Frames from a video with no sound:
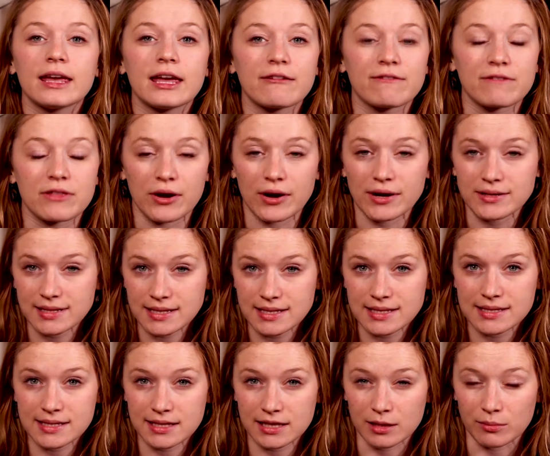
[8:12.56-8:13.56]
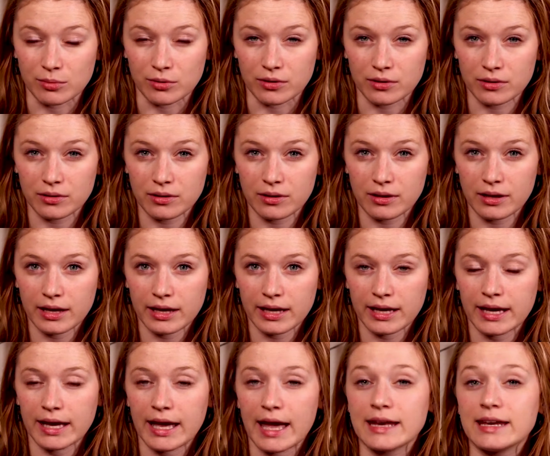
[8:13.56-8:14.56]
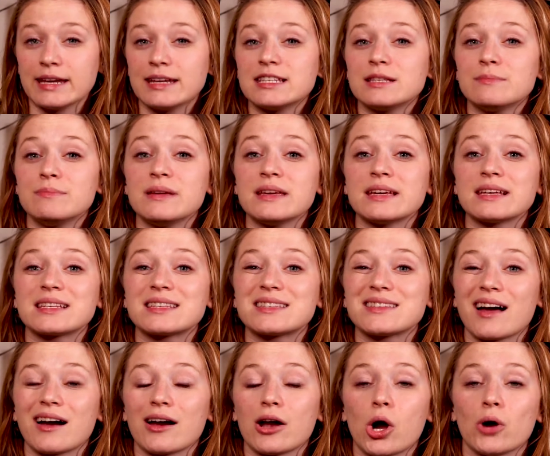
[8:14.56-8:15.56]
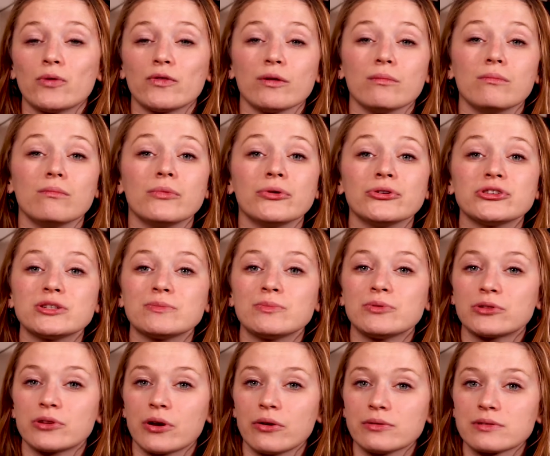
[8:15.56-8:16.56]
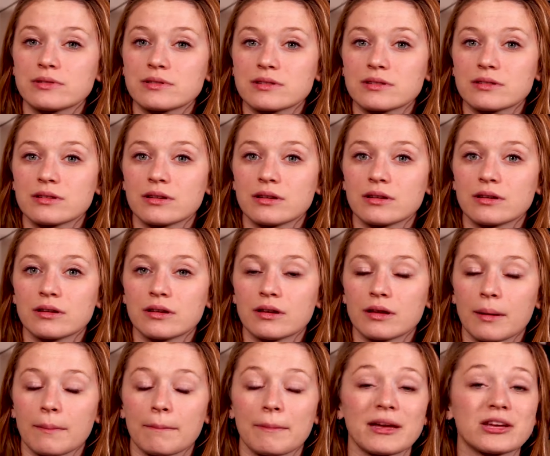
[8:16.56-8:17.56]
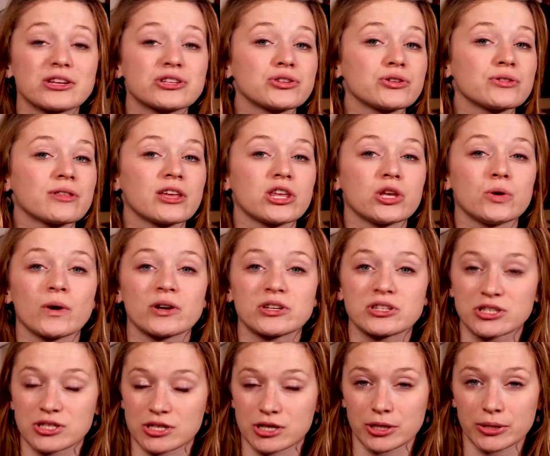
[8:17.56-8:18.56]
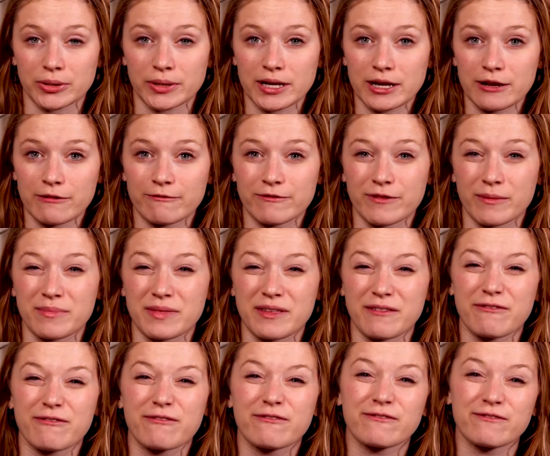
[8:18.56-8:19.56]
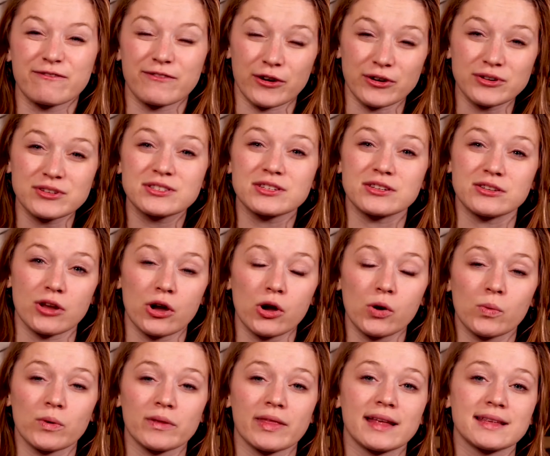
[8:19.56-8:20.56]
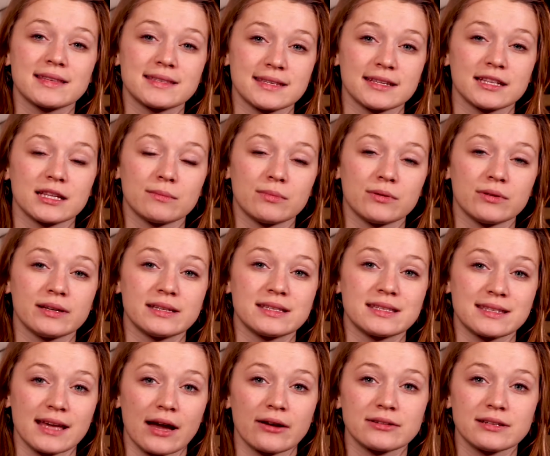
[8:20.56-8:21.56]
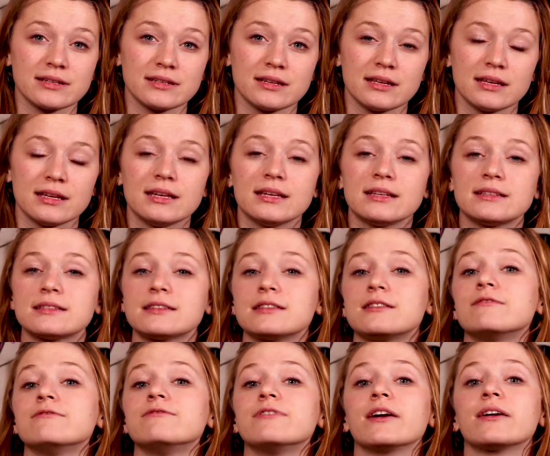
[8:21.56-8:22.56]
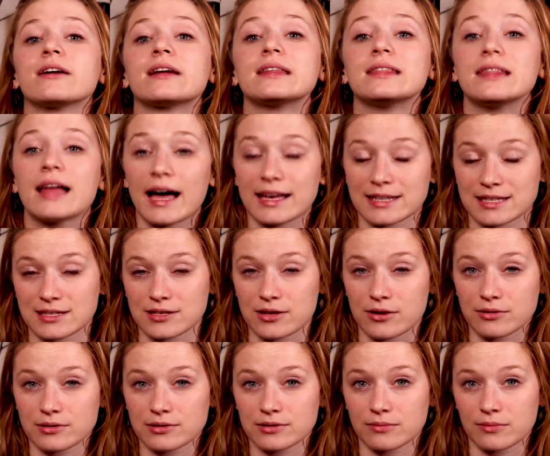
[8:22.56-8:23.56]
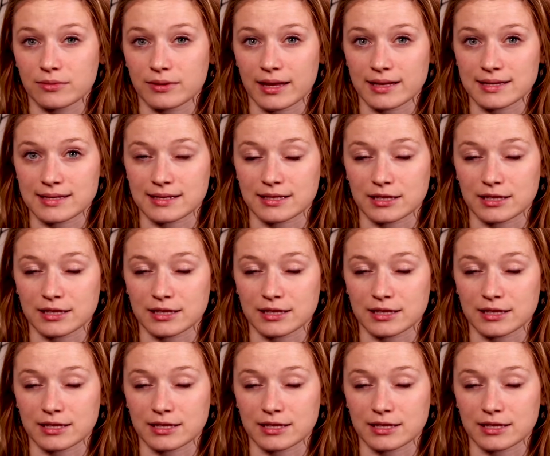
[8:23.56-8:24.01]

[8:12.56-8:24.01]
If there is a syllable and it is being sung over multiple notes, make sure that you are slurring from the first note where that syllable is sounded to the very last note where that